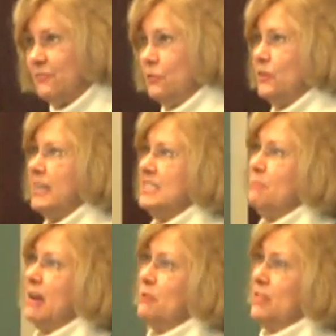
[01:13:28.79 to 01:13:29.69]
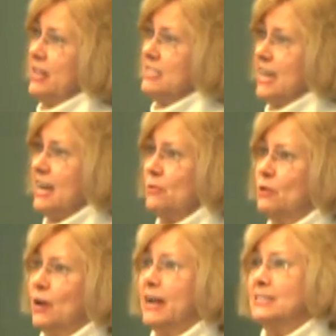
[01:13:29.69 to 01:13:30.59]
if you've got somebody with anxiety, we're
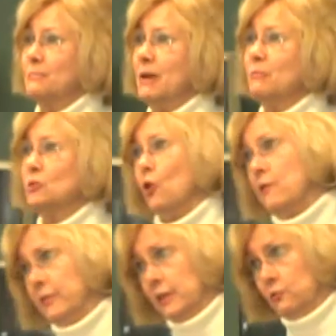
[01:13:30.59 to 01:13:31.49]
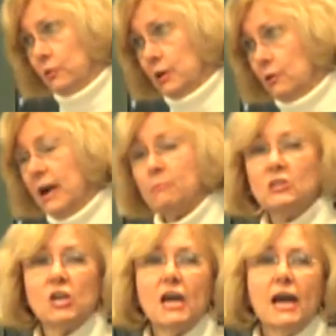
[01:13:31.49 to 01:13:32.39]
going to ask them how much coffee they drink or how
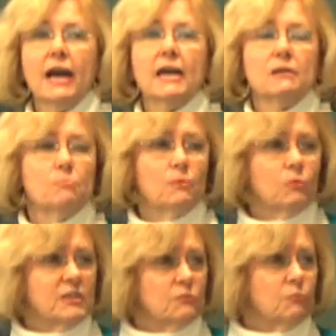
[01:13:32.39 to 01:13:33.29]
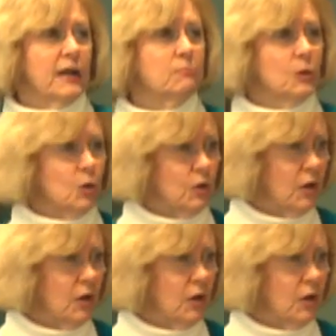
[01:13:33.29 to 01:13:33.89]
much, hey, what is it, Red Bull?